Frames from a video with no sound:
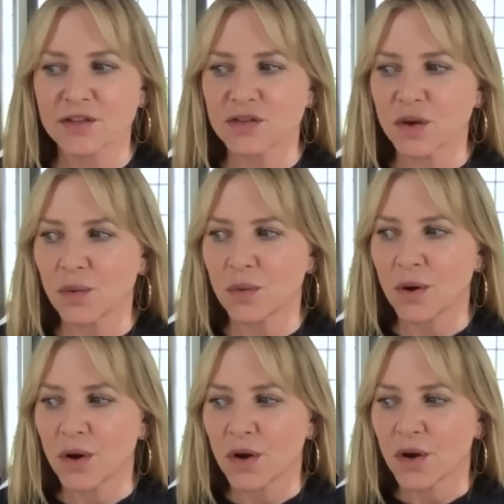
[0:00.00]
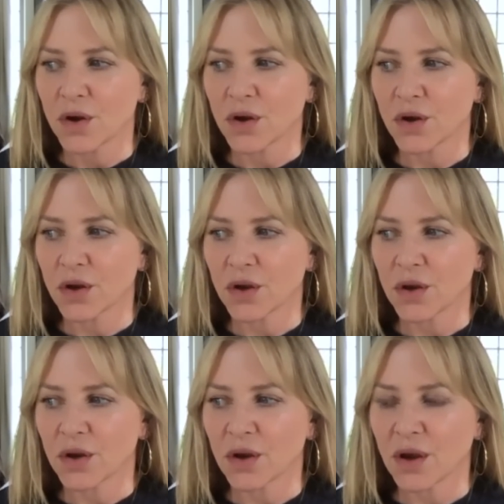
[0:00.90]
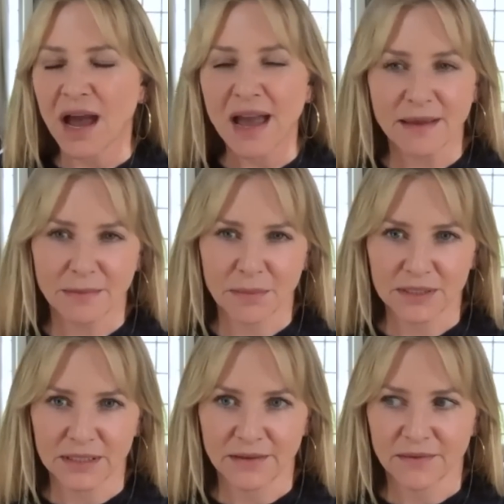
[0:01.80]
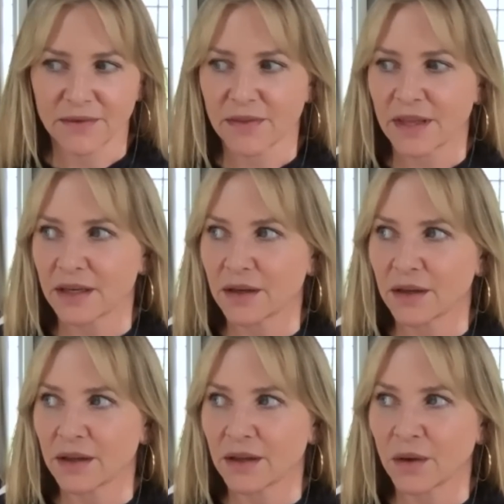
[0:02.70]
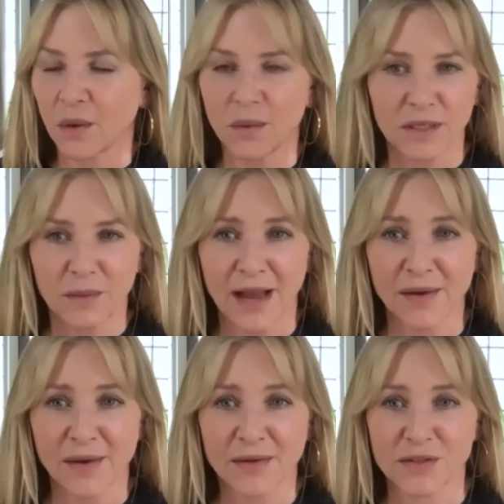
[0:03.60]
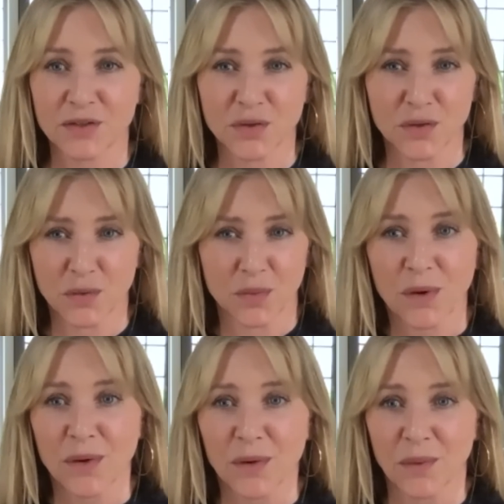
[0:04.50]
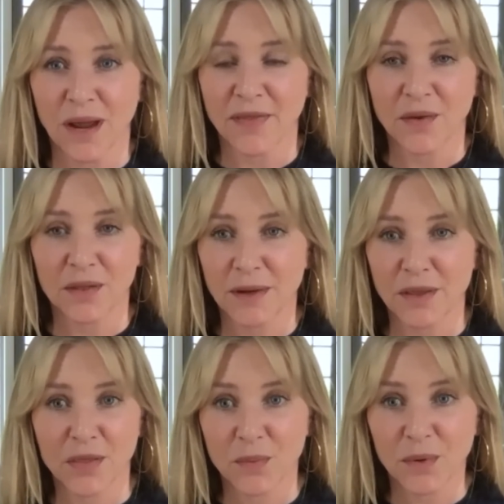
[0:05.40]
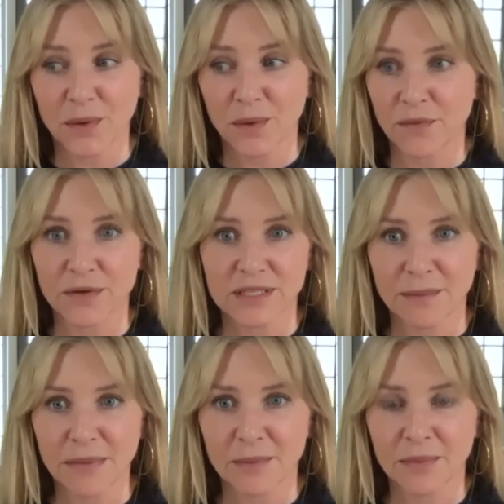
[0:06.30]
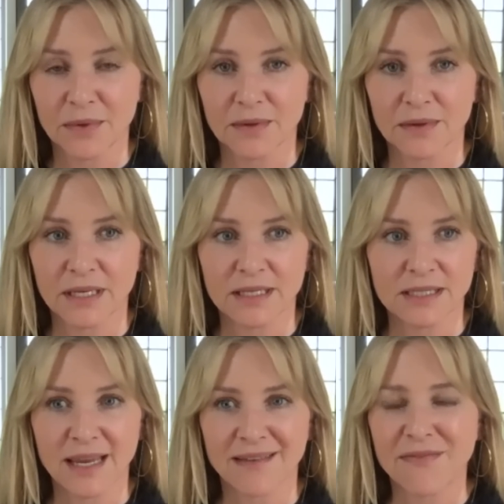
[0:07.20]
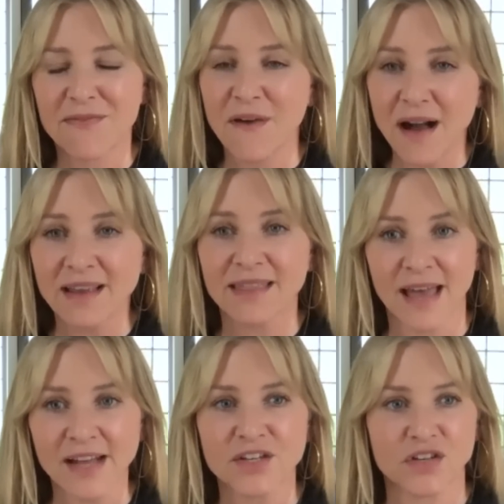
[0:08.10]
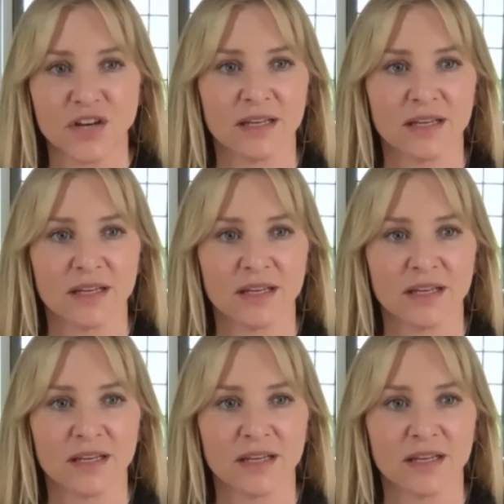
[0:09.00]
so I believe that the only way out is through. And the only way through for some people is like, fuck that shit.